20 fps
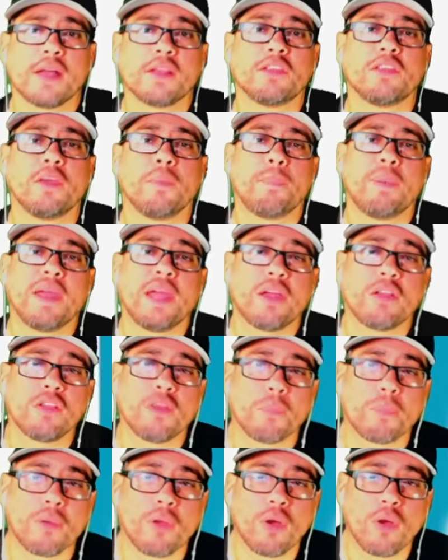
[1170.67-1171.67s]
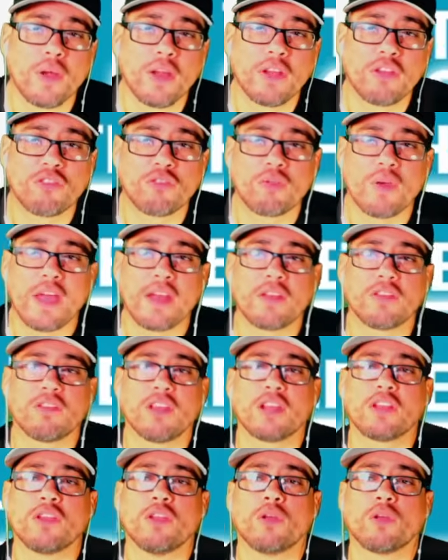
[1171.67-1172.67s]
The bear deploying
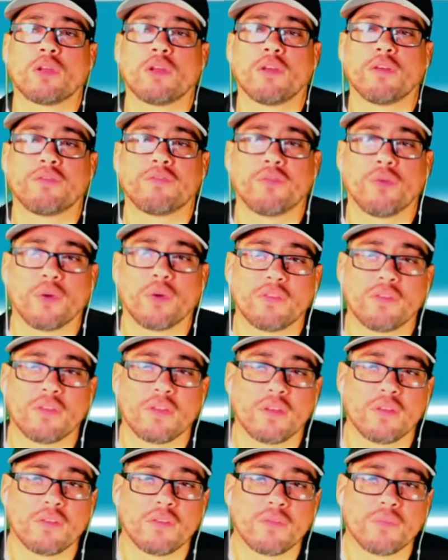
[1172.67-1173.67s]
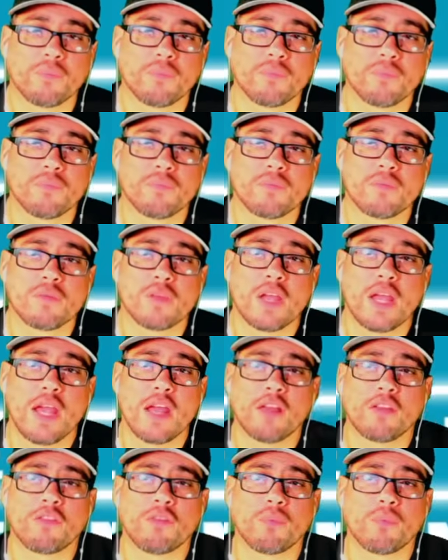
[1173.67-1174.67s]
strategic nuclear forces
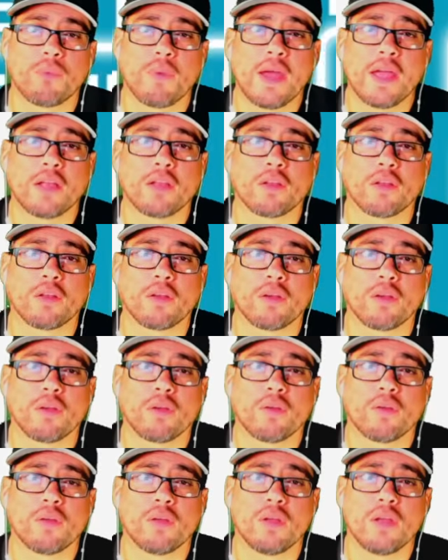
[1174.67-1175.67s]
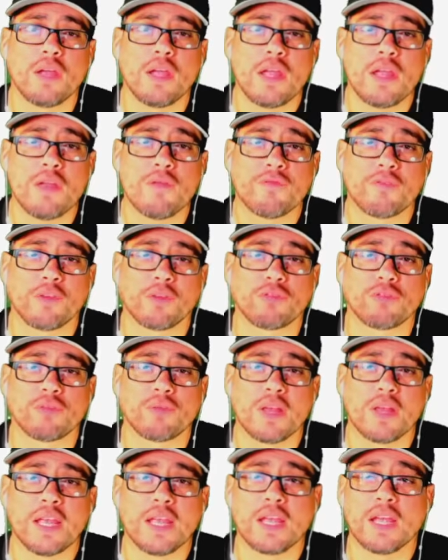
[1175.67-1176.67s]
as regular
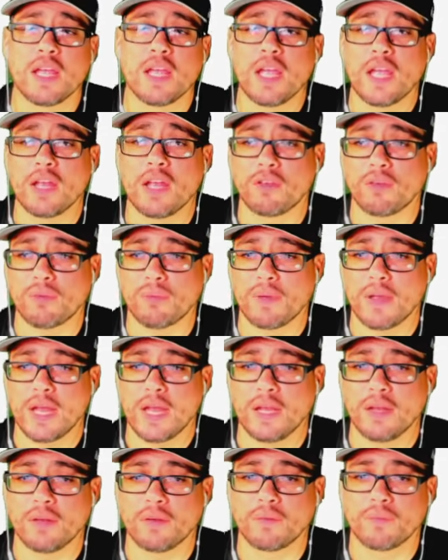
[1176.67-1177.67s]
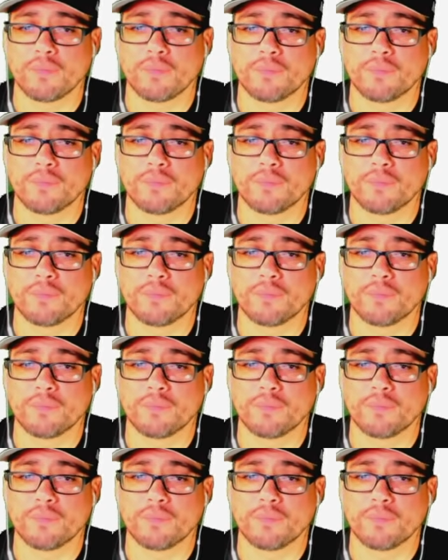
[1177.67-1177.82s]
infantry in Ukraine.